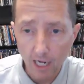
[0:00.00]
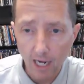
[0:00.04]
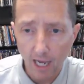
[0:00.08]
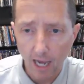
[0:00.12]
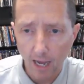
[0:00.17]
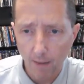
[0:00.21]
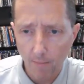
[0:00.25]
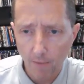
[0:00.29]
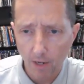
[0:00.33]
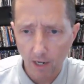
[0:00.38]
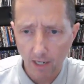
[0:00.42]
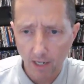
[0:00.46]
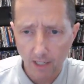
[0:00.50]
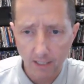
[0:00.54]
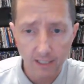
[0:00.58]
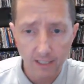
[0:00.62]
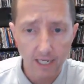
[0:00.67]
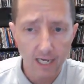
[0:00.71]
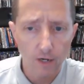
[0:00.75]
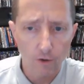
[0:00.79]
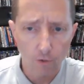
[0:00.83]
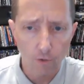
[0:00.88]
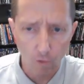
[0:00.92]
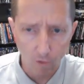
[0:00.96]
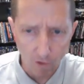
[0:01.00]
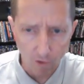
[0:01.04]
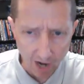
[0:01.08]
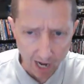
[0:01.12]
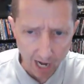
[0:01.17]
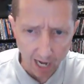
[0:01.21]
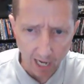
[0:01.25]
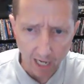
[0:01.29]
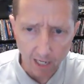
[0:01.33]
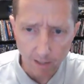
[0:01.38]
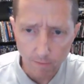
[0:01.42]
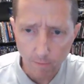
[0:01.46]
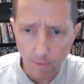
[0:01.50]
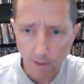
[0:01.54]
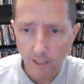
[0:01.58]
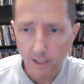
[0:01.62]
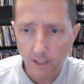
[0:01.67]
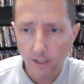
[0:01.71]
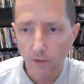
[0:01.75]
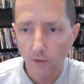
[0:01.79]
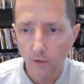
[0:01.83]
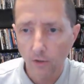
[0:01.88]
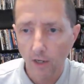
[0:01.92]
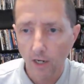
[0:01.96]
I'm not going to say great, but
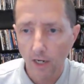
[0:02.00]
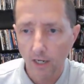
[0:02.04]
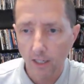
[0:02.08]
it's good.